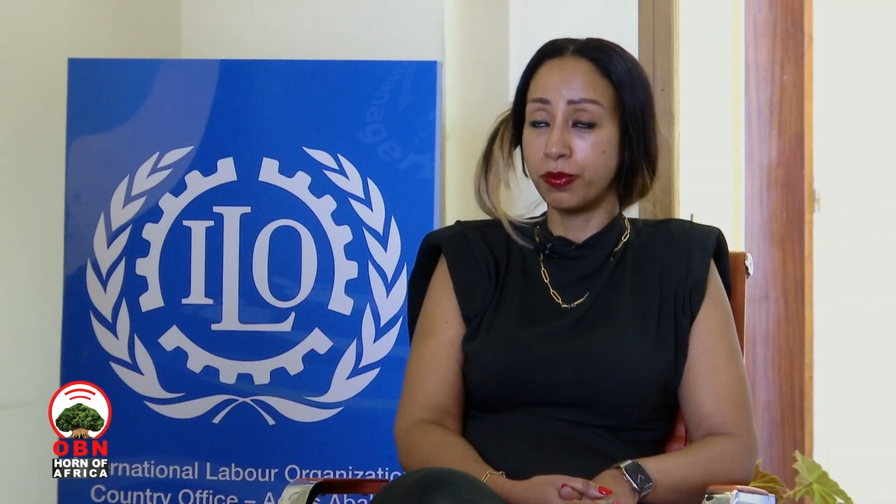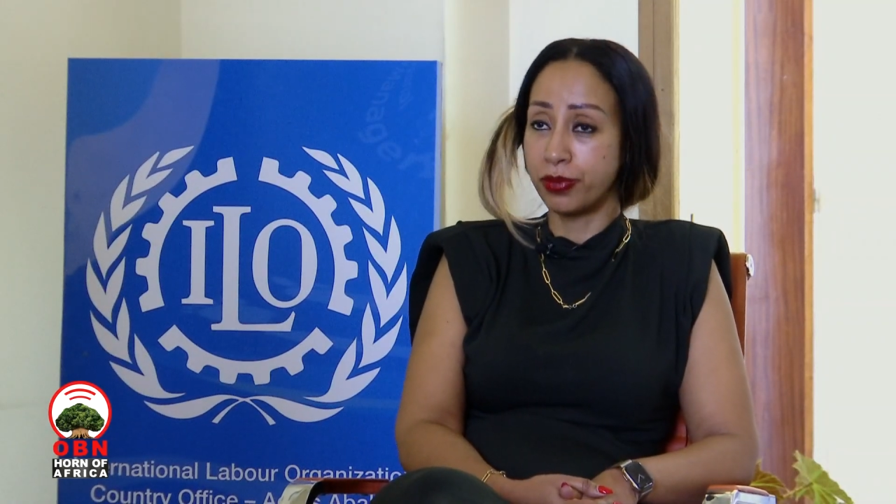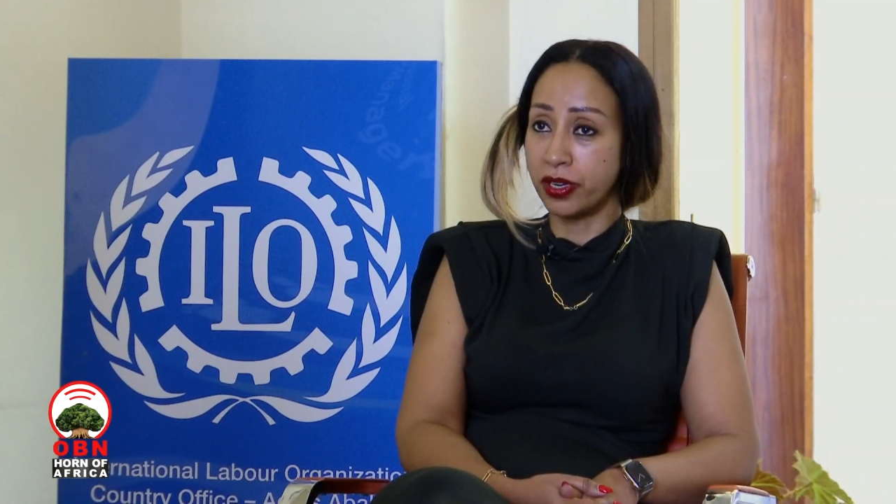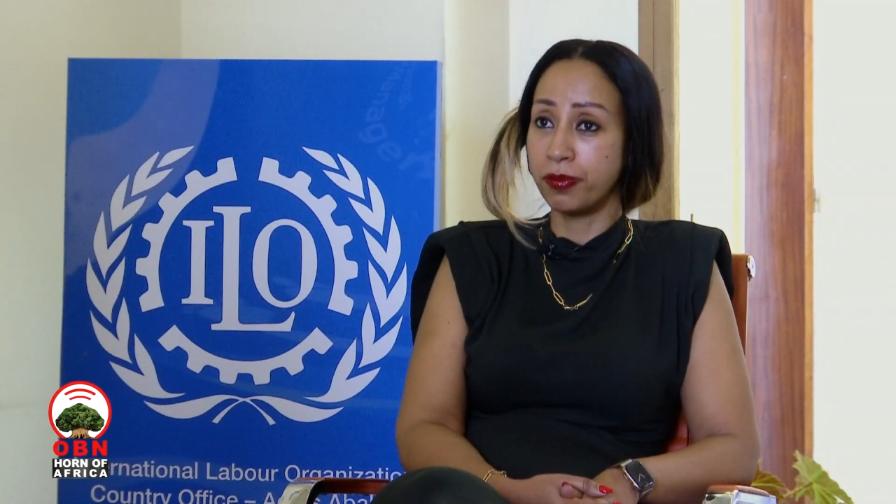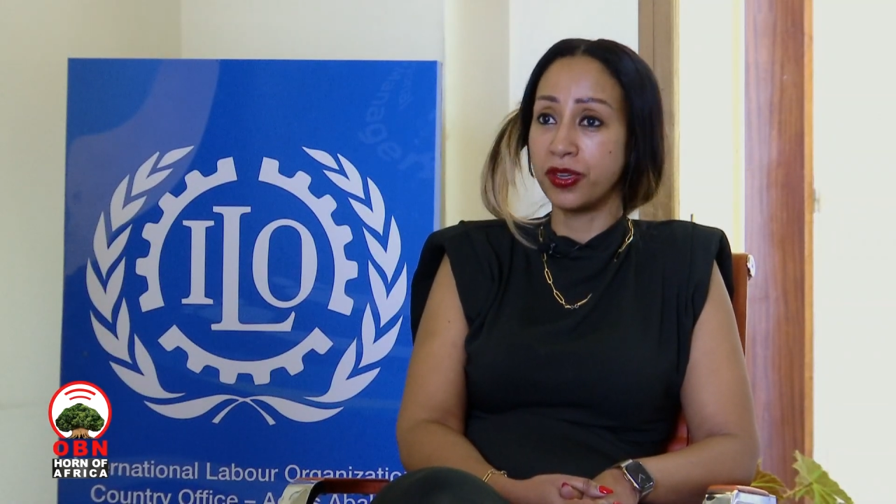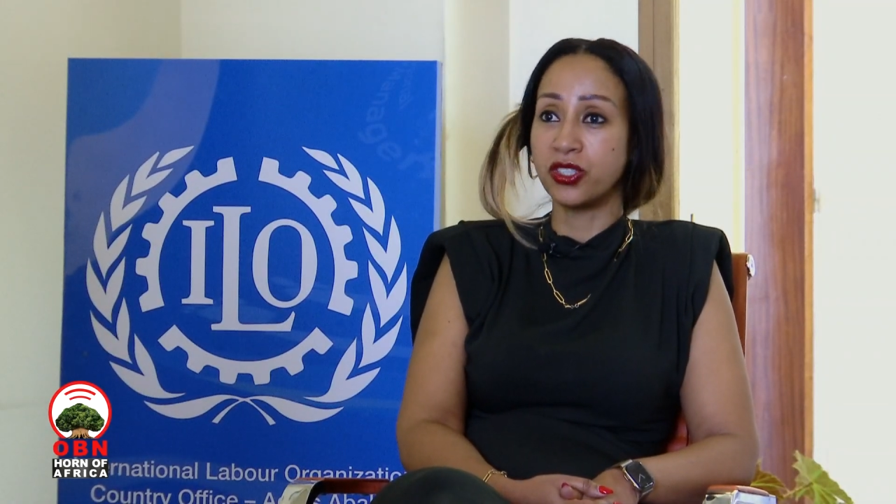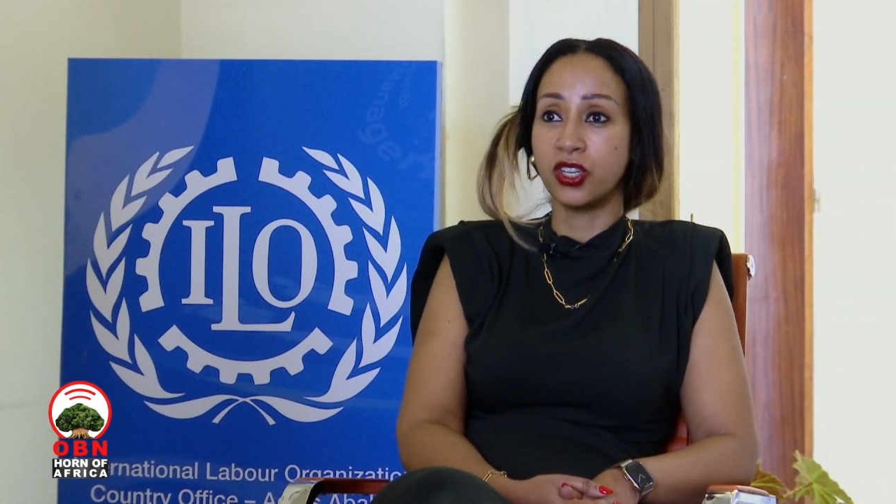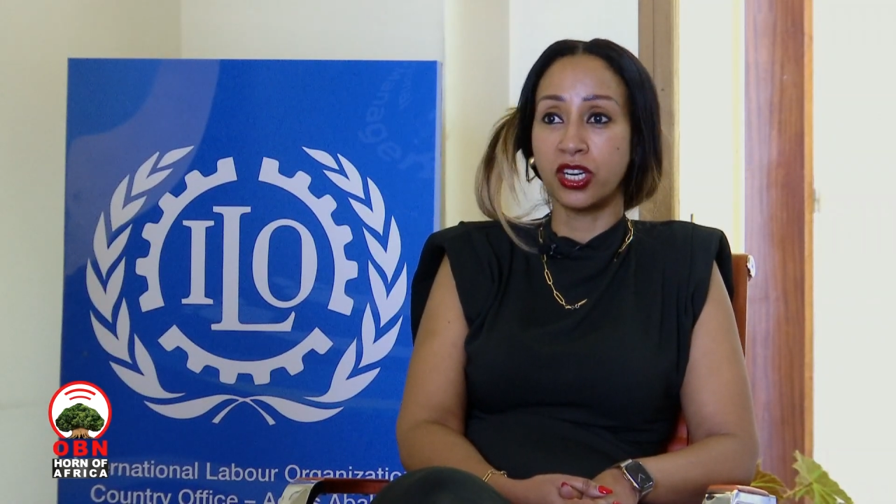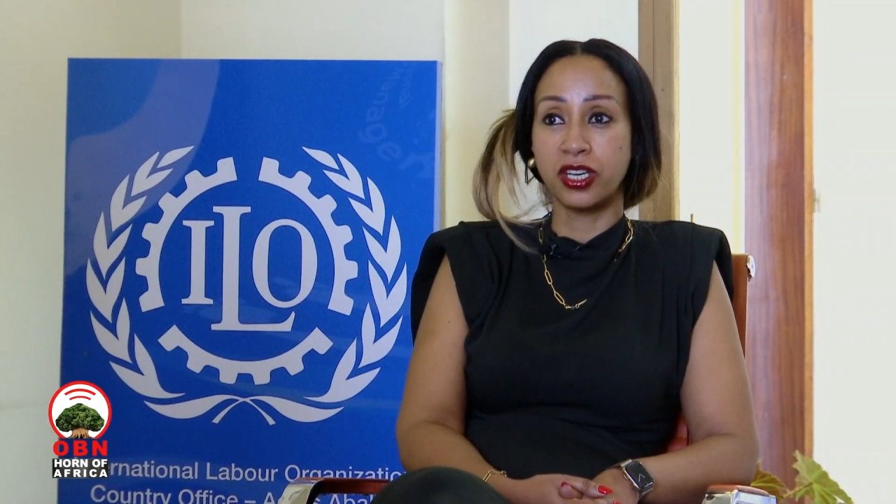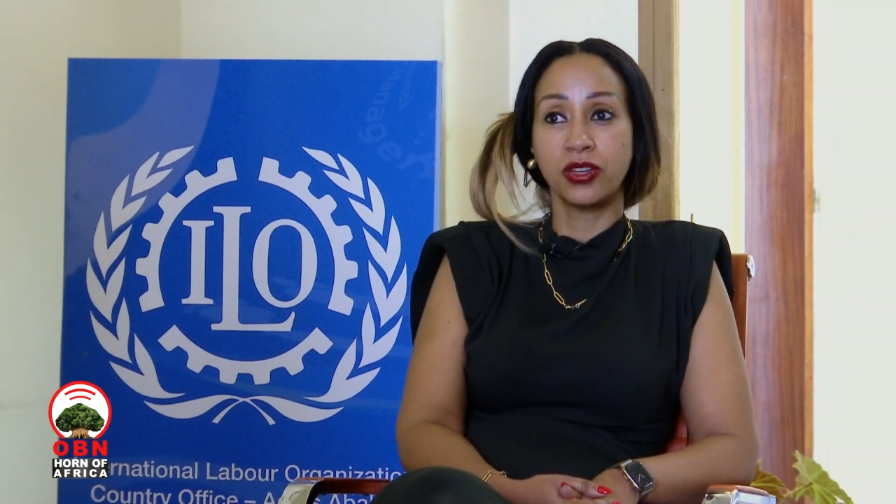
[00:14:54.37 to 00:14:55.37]
pretty
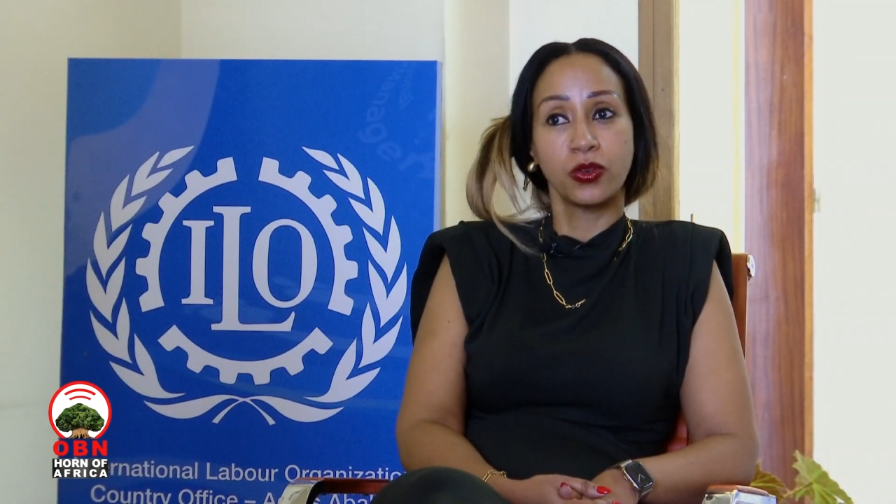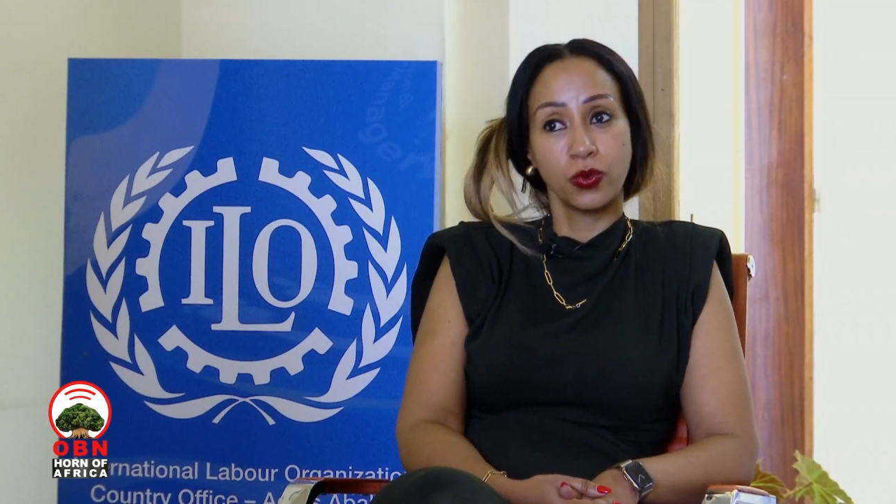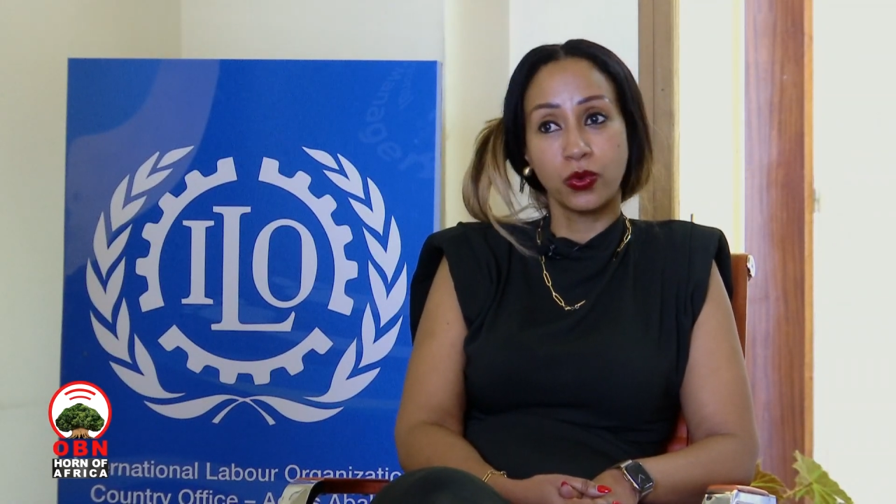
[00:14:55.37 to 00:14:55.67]
much are